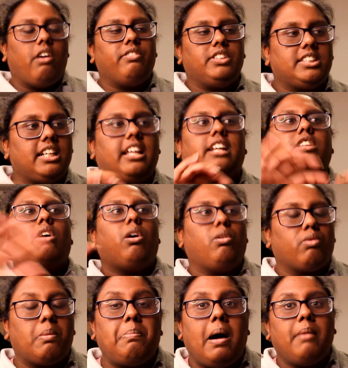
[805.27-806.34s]
obviously like the whole
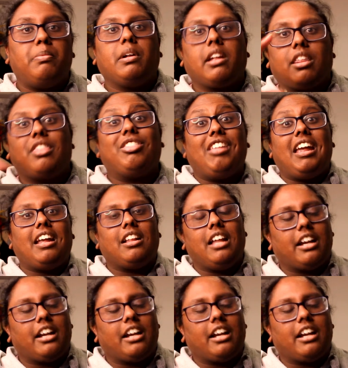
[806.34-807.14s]
Republic thing,